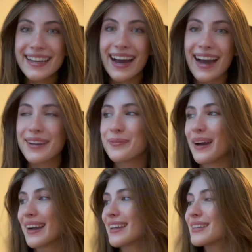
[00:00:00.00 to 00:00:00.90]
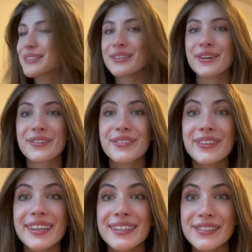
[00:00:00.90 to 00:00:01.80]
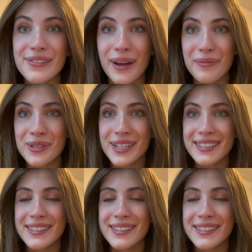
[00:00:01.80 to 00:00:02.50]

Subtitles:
I'm back. Sorry for the interruption,